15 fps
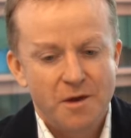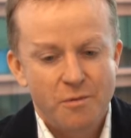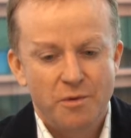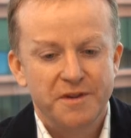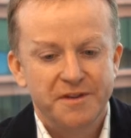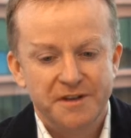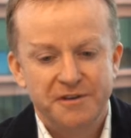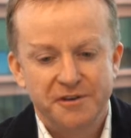Well,
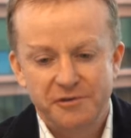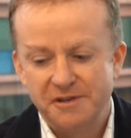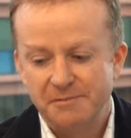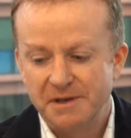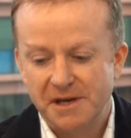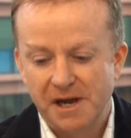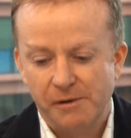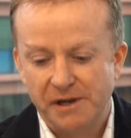this industry has
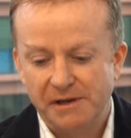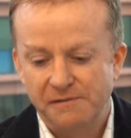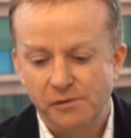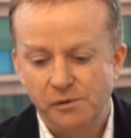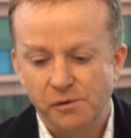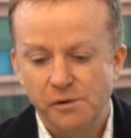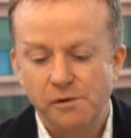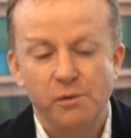been going
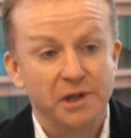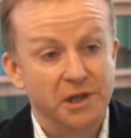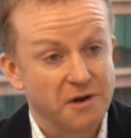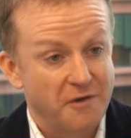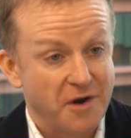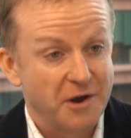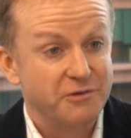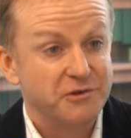for well over
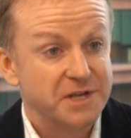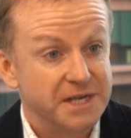100